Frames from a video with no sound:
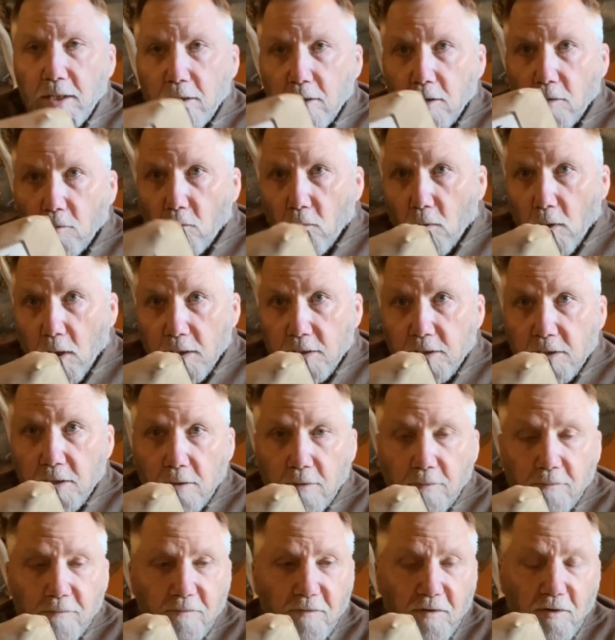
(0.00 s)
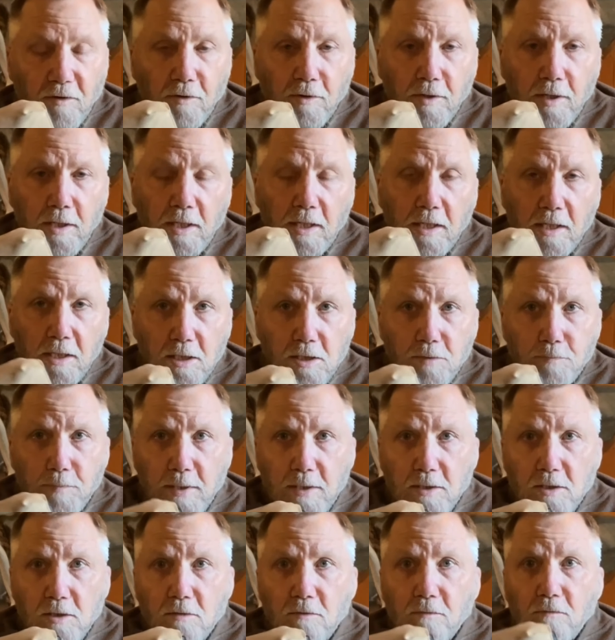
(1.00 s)
that wants a very
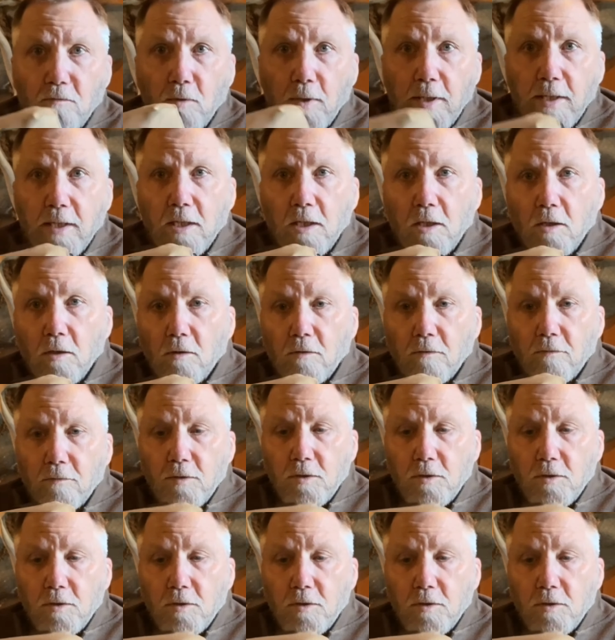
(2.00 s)
inexpensive way to go